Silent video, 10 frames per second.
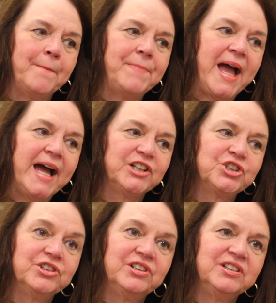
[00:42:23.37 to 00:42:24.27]

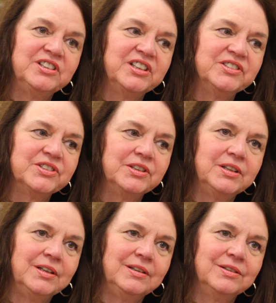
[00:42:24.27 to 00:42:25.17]
passionate
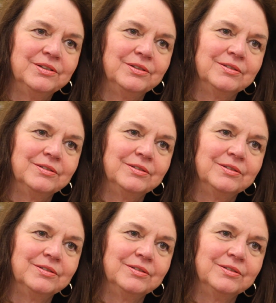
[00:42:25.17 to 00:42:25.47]
intensity, to